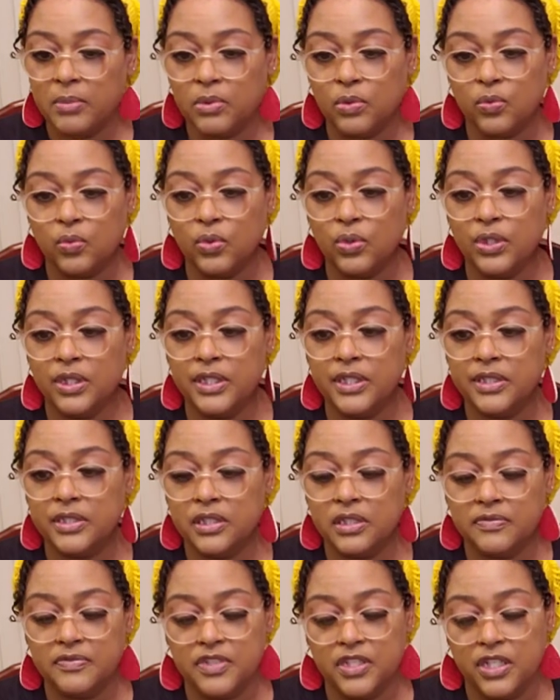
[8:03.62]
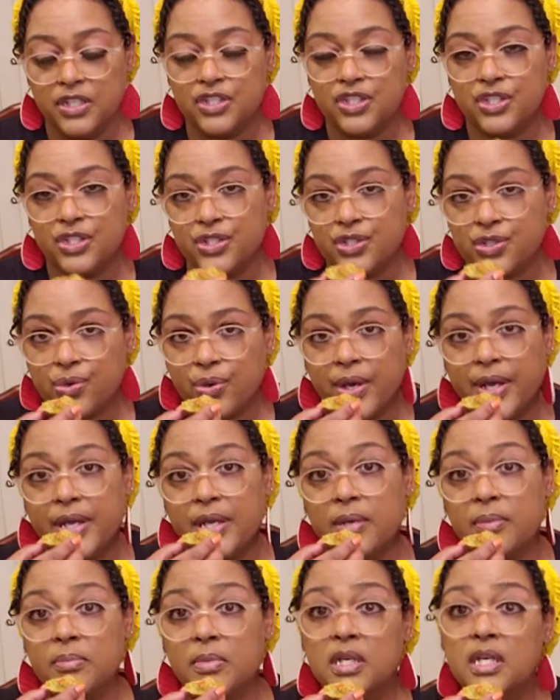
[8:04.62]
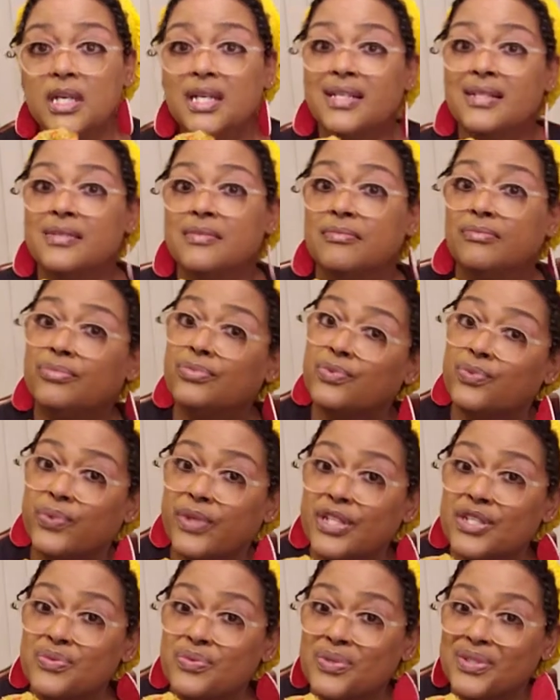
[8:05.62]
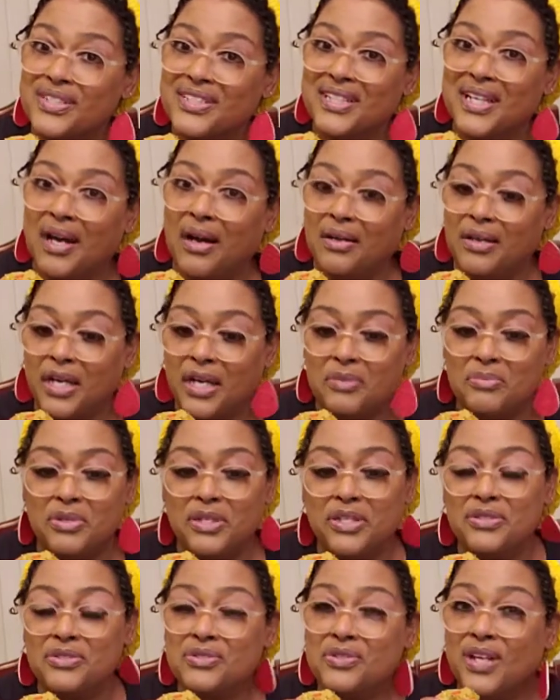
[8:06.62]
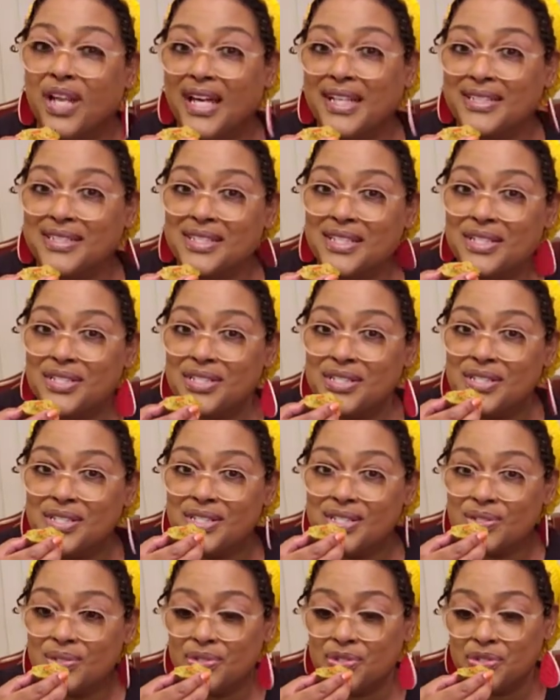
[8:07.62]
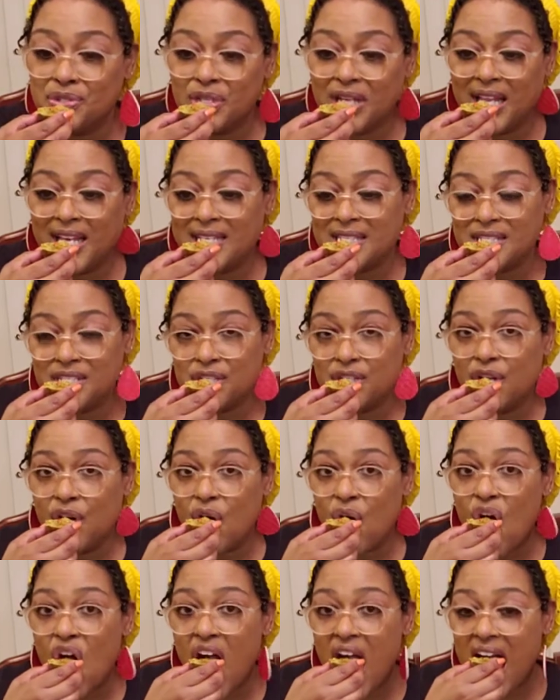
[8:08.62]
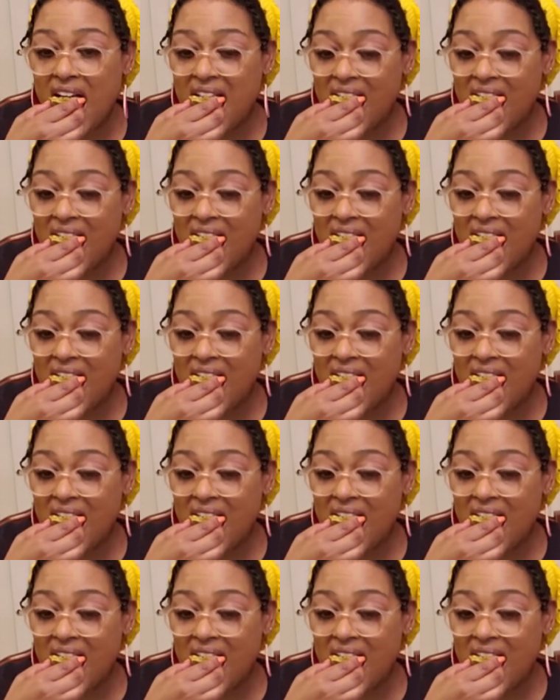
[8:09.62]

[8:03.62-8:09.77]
and 1 of Dungeness crab. Which one do y'all like better? Do you like Dungeness or do you like snow?